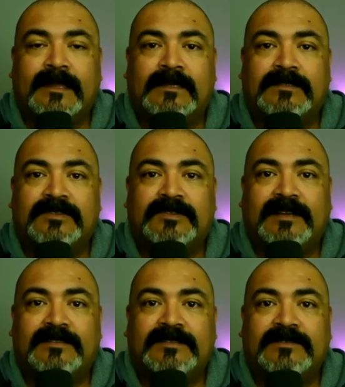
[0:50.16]

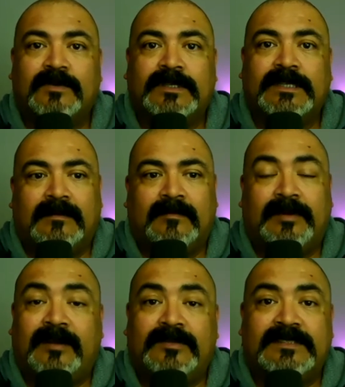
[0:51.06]
2020, but
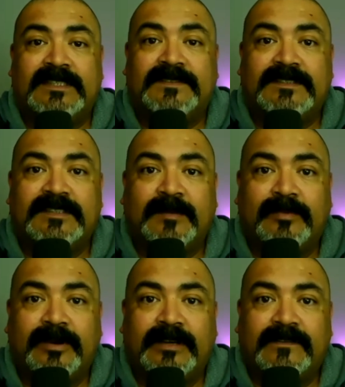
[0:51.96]
I was living
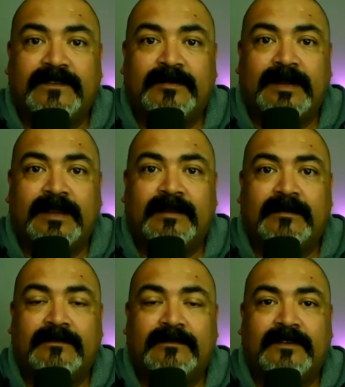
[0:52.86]
separated from
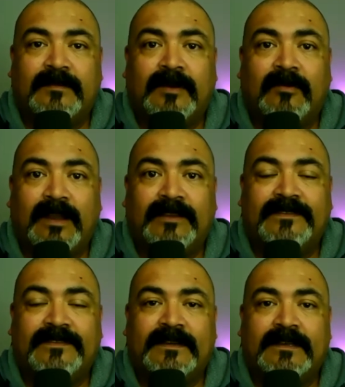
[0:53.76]
my
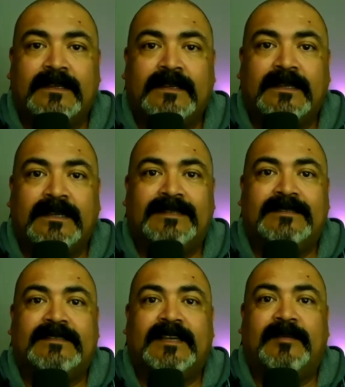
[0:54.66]
wife at the
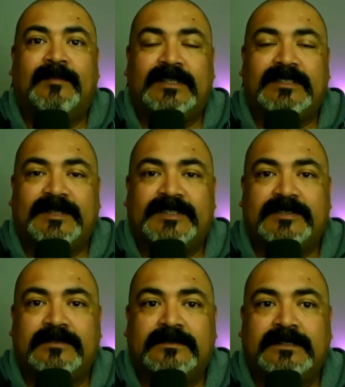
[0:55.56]
time, plus my
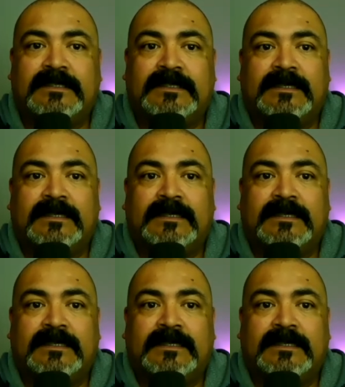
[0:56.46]
children,